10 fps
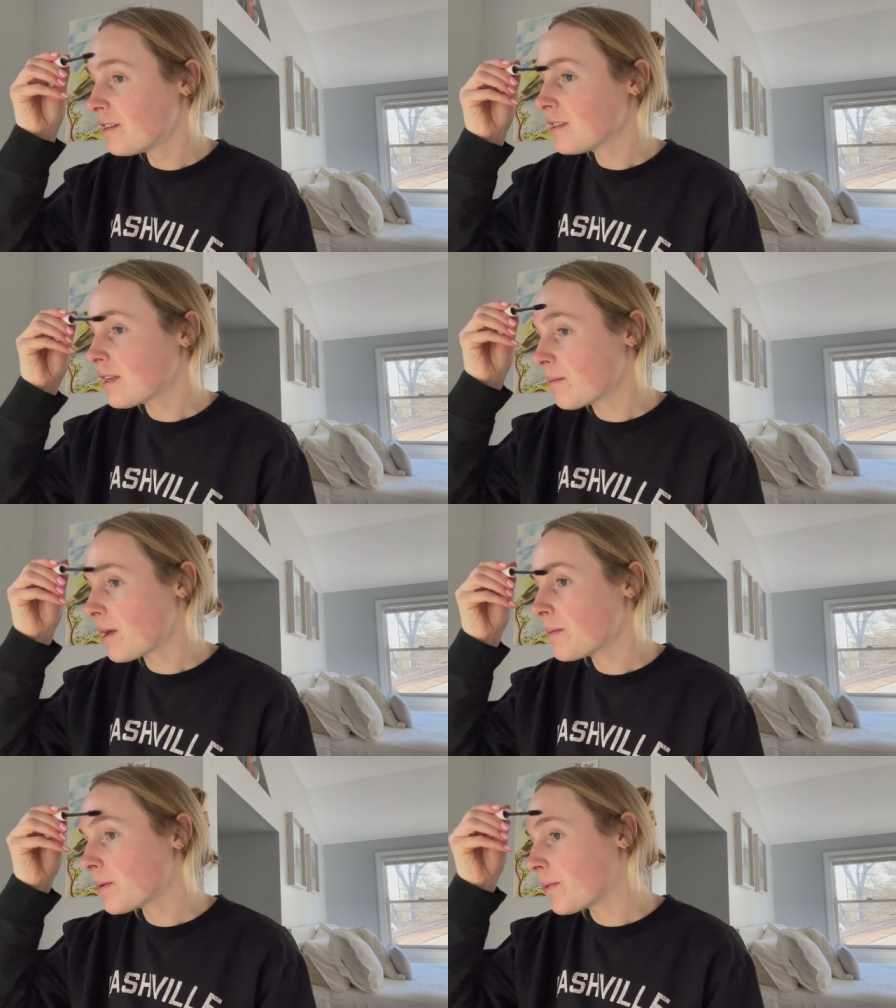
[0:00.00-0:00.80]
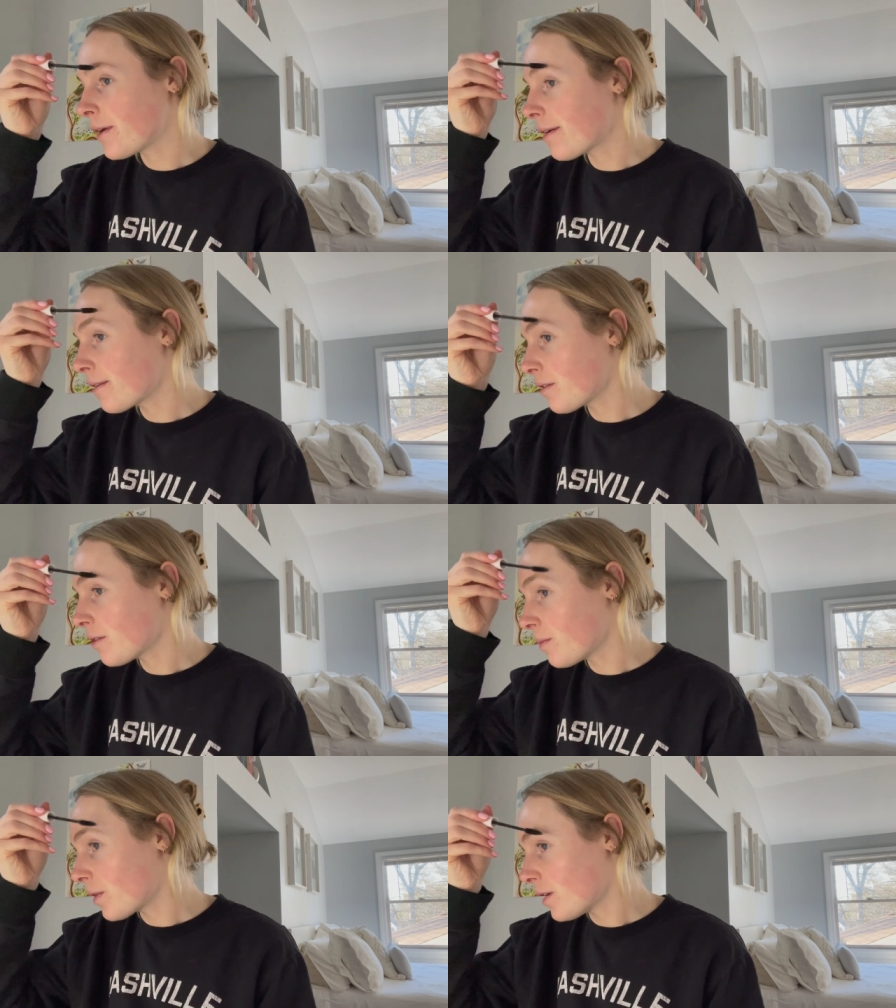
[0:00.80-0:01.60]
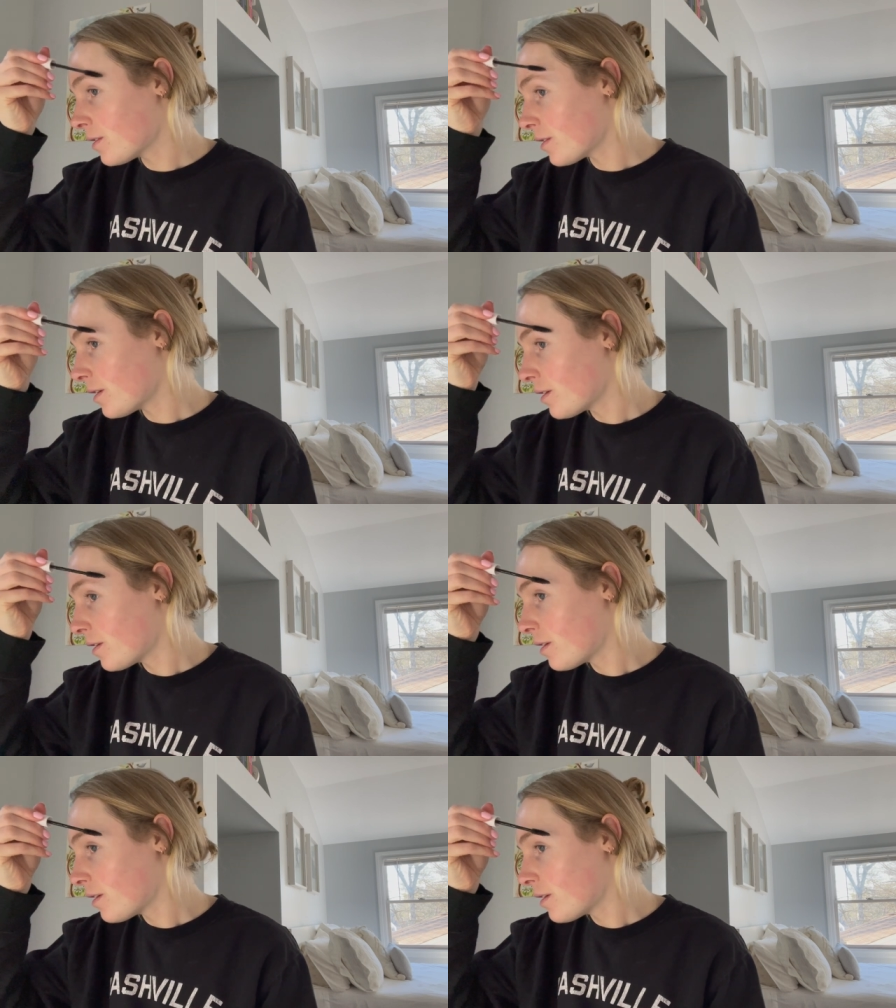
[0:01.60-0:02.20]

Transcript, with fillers: Sometimes I'll put on a little bronzer.